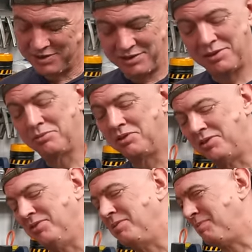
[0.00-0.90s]
than the
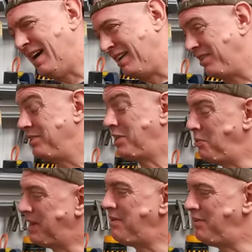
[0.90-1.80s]
ultrasonic bath.
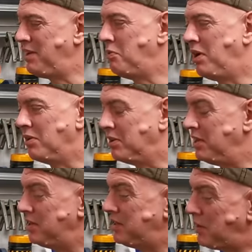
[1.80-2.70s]
So we're giving it a whirl.
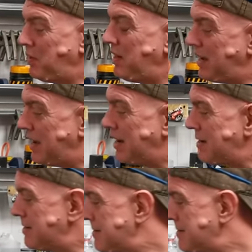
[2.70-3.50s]
So in here,